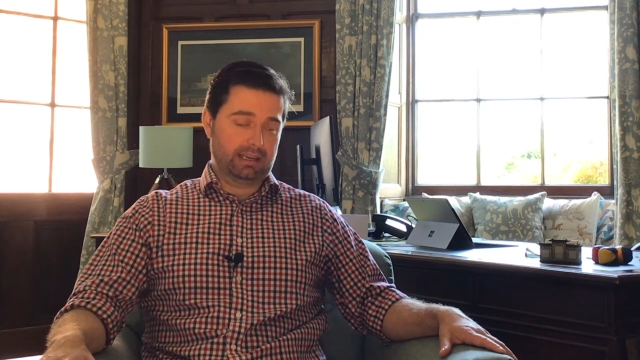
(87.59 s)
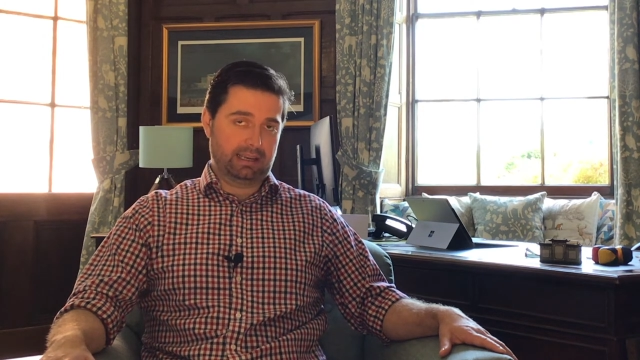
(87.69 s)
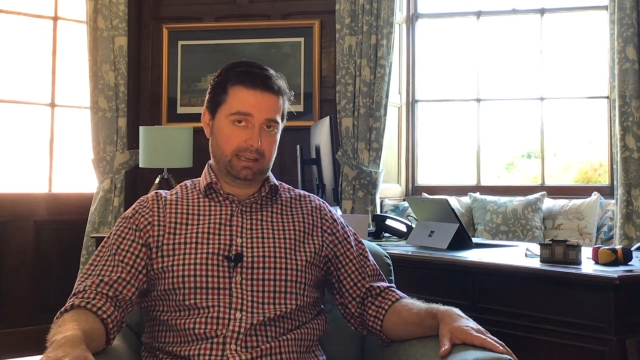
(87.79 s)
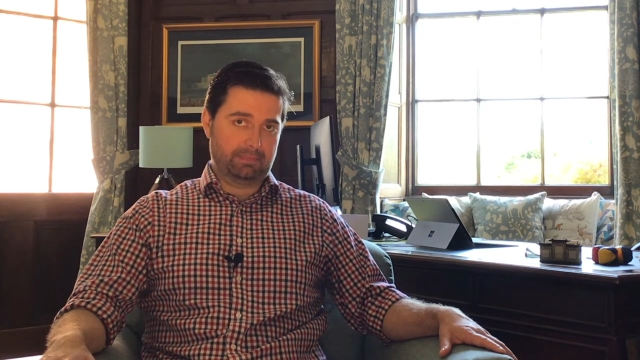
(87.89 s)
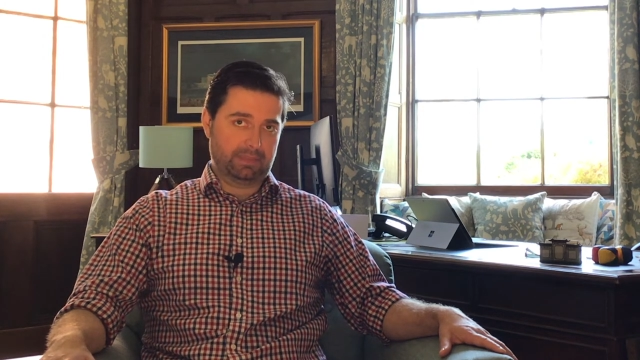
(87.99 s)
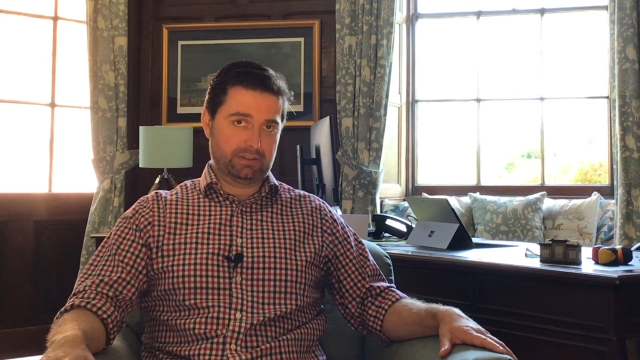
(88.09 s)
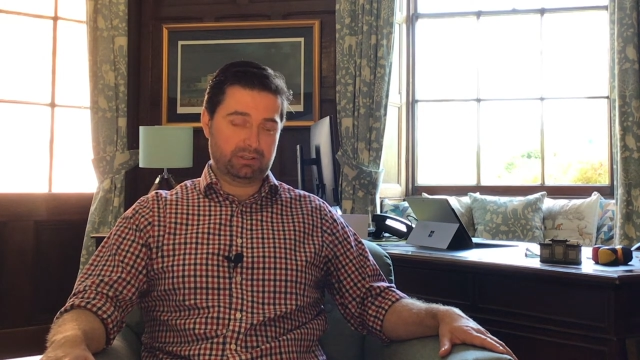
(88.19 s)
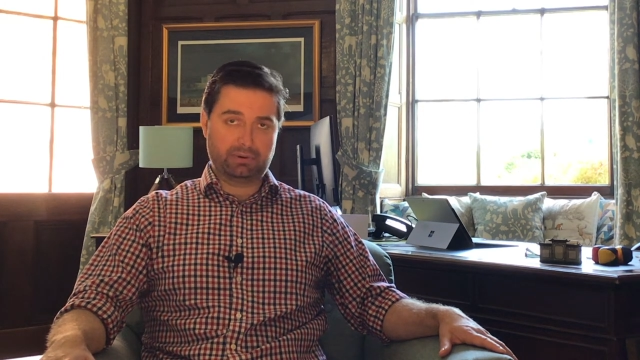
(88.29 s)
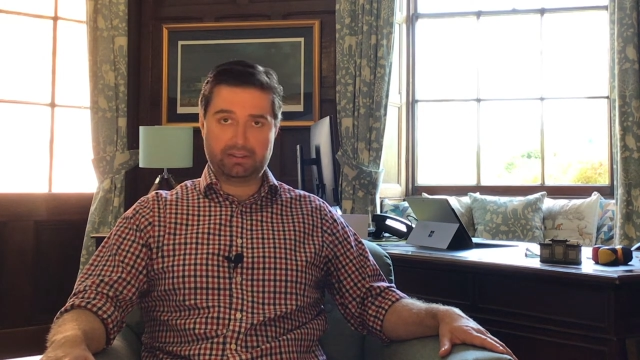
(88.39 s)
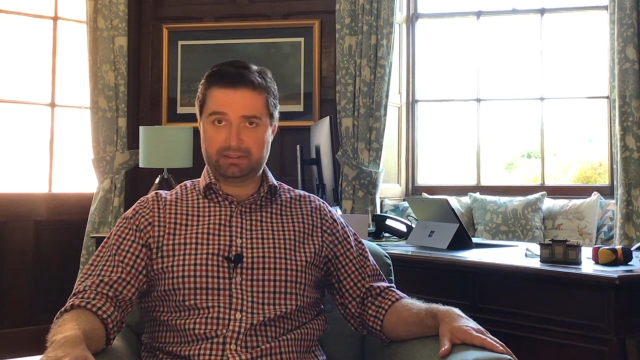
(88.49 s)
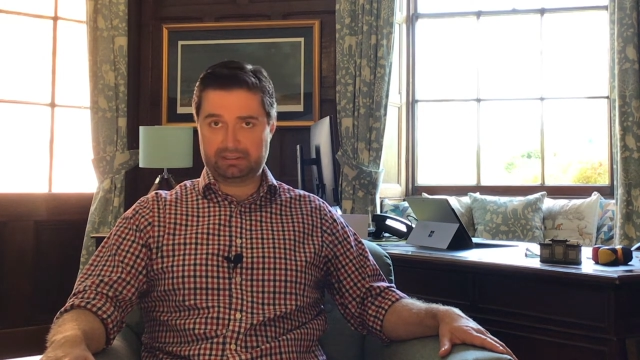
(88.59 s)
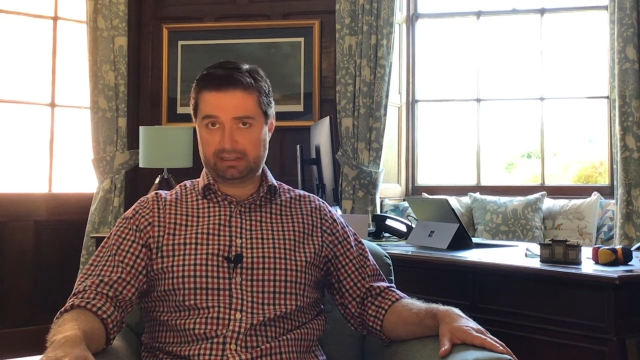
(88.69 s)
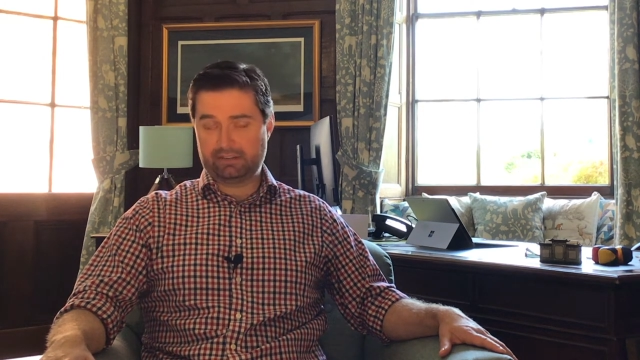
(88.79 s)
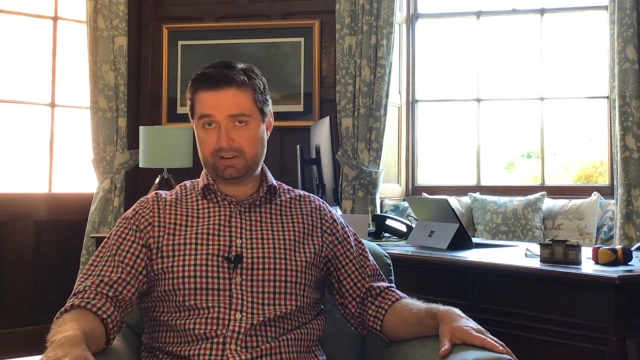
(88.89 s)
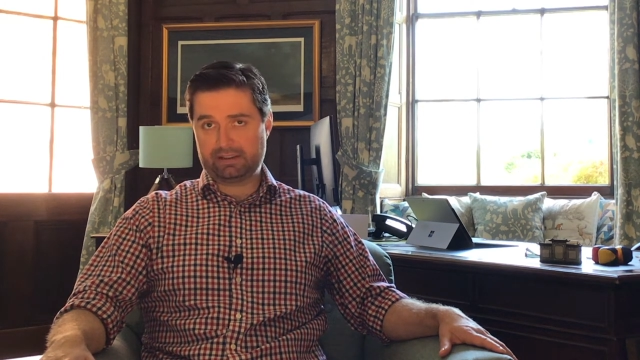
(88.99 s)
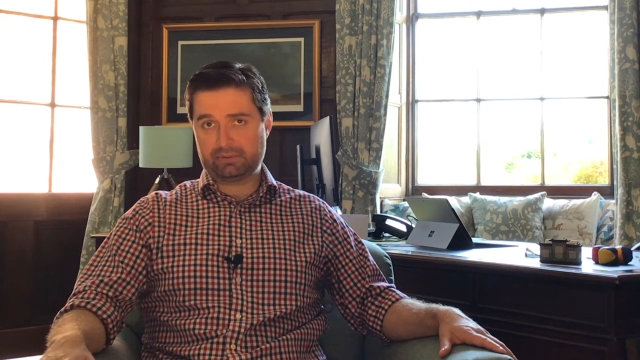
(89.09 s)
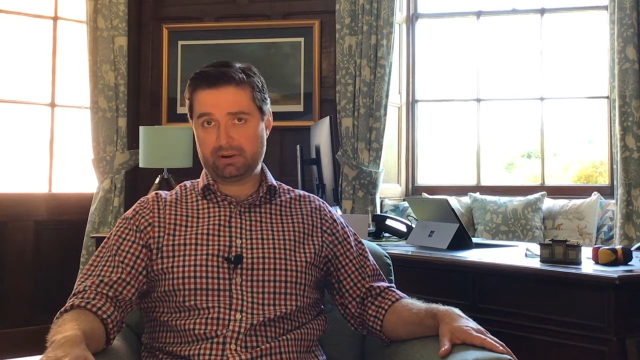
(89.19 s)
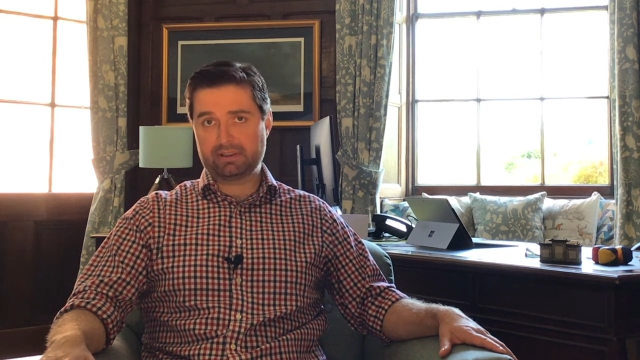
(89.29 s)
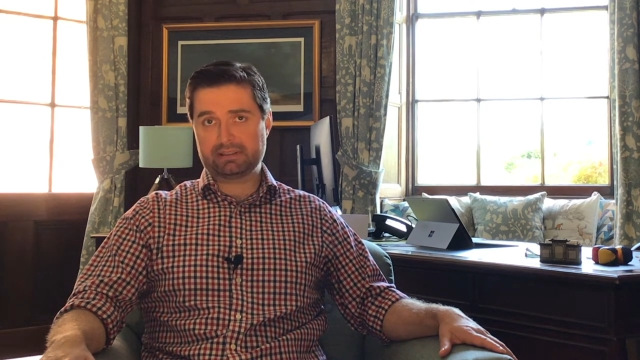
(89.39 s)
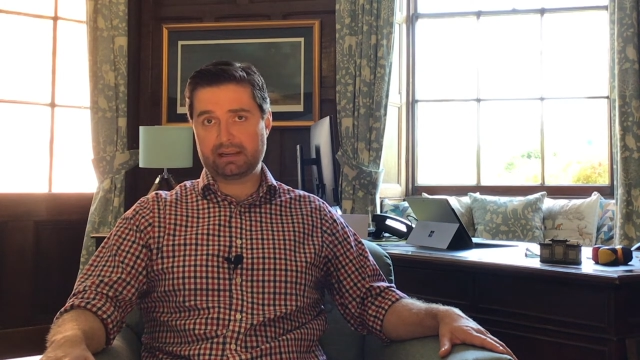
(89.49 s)
to others, and in fact to
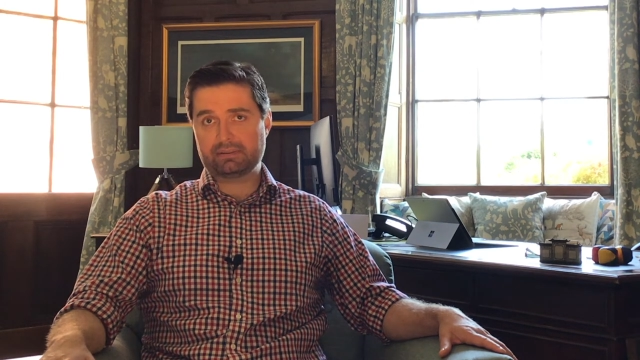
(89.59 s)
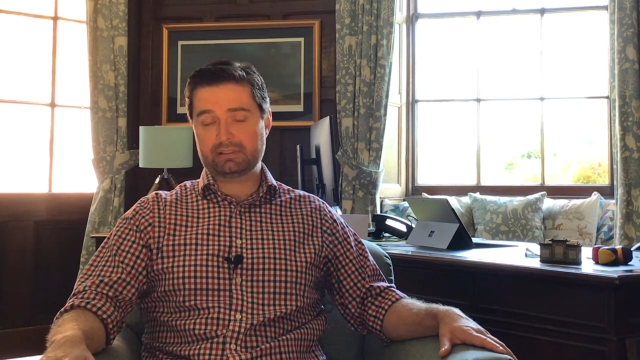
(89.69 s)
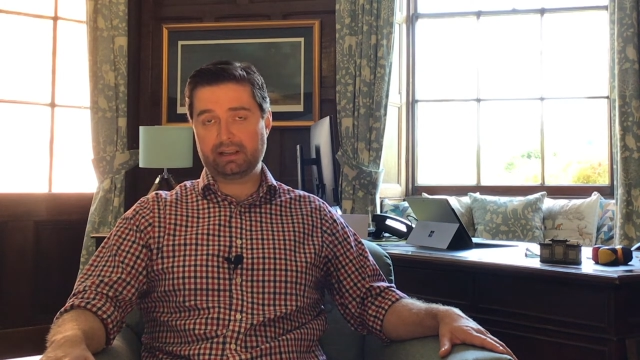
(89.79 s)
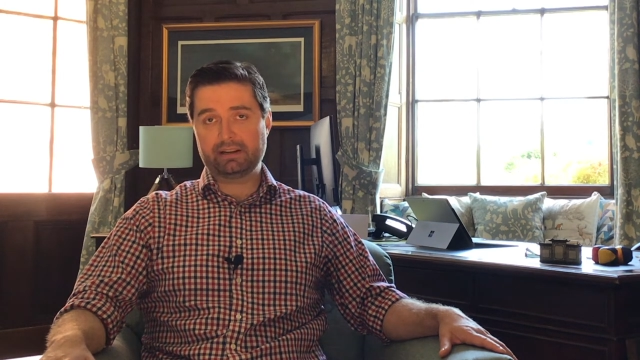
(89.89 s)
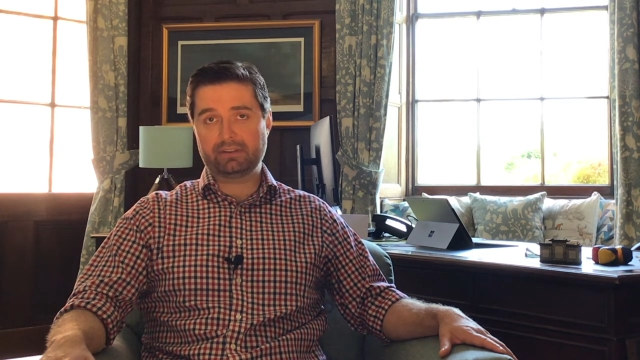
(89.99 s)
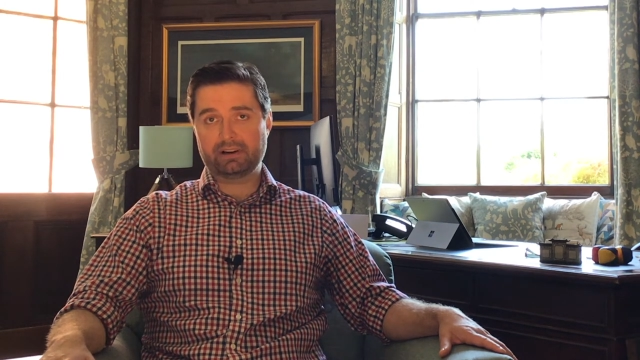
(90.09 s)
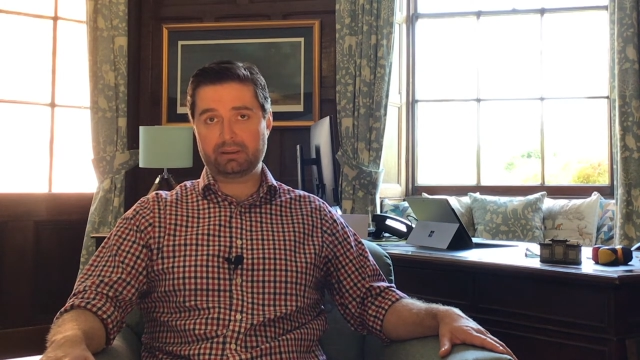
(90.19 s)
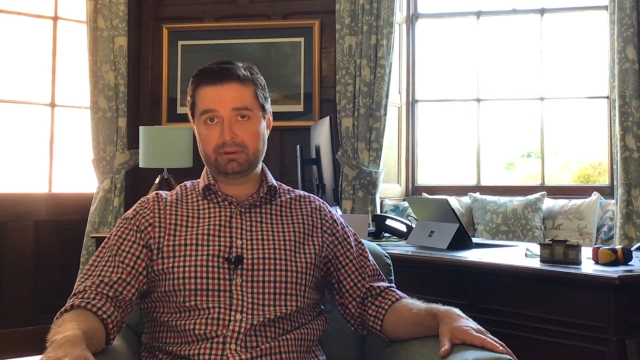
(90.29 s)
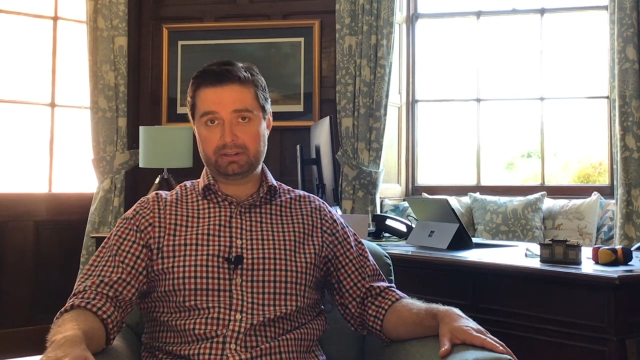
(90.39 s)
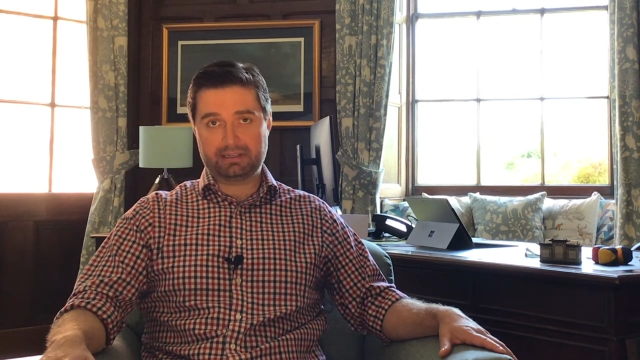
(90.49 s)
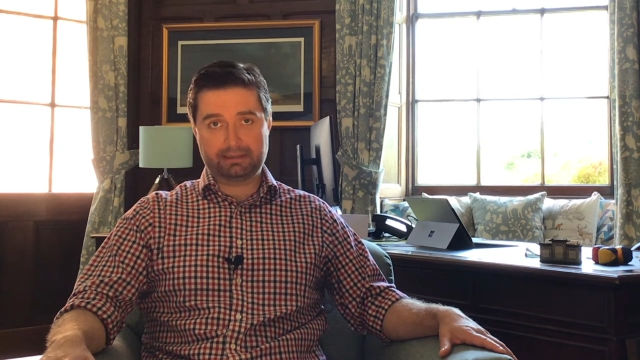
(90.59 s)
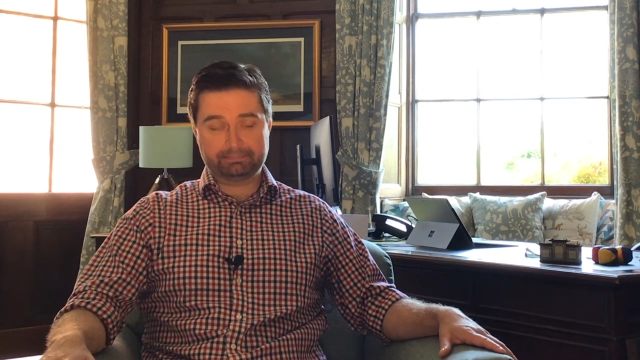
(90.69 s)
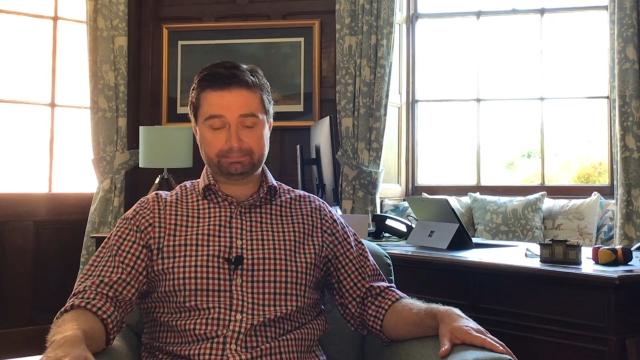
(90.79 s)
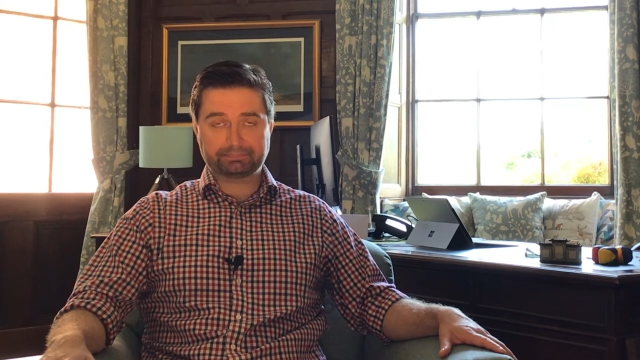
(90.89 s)
others outside of our community,